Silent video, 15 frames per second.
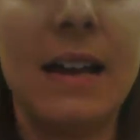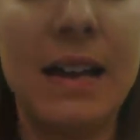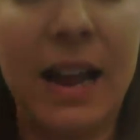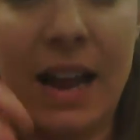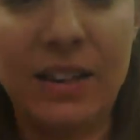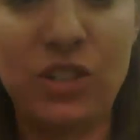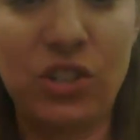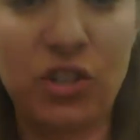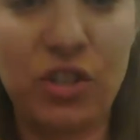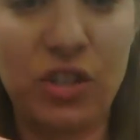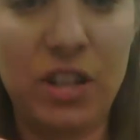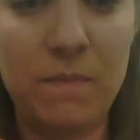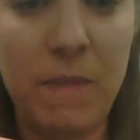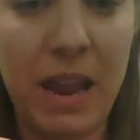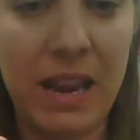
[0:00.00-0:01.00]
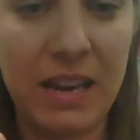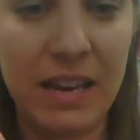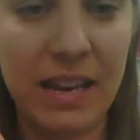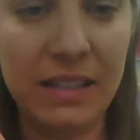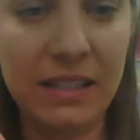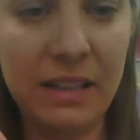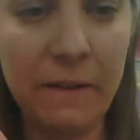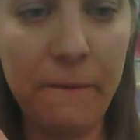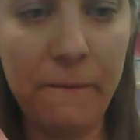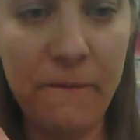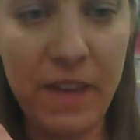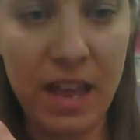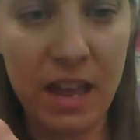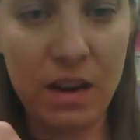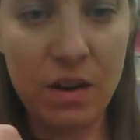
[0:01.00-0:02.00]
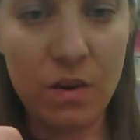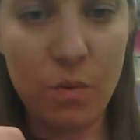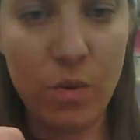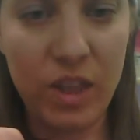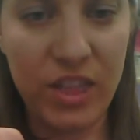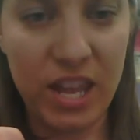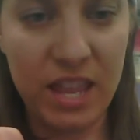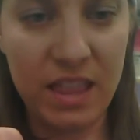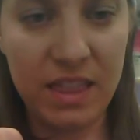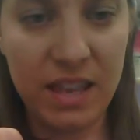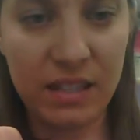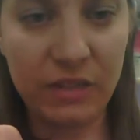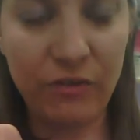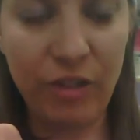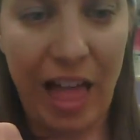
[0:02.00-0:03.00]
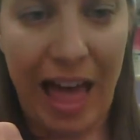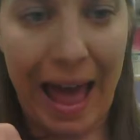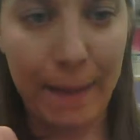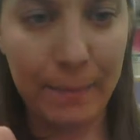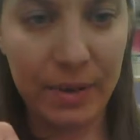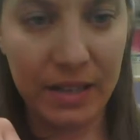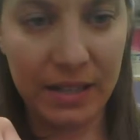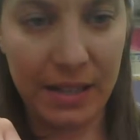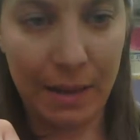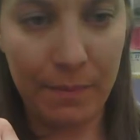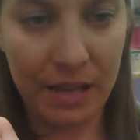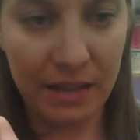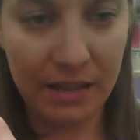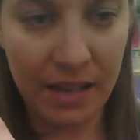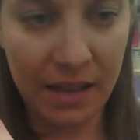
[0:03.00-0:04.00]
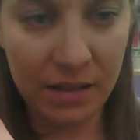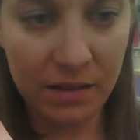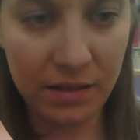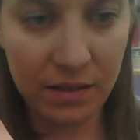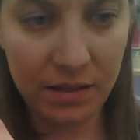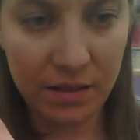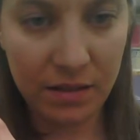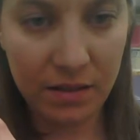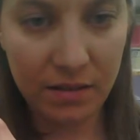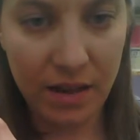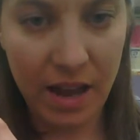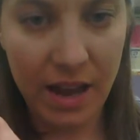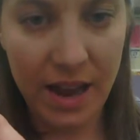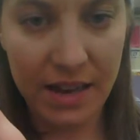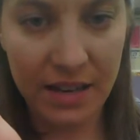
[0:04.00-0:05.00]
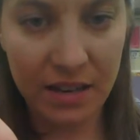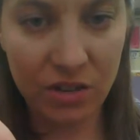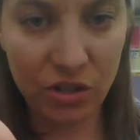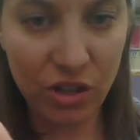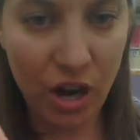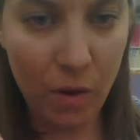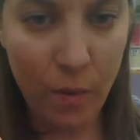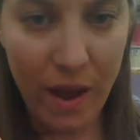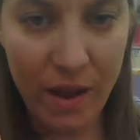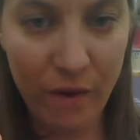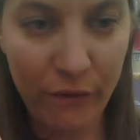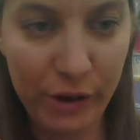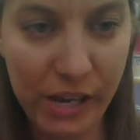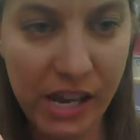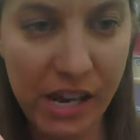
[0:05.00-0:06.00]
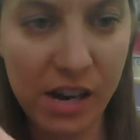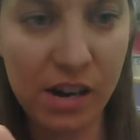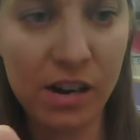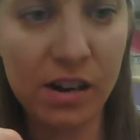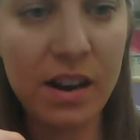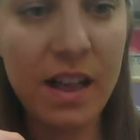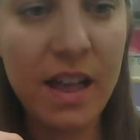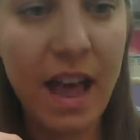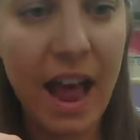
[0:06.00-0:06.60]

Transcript: It needs to fit within this flap. Does that make sense? Okay, I didn't start way over here.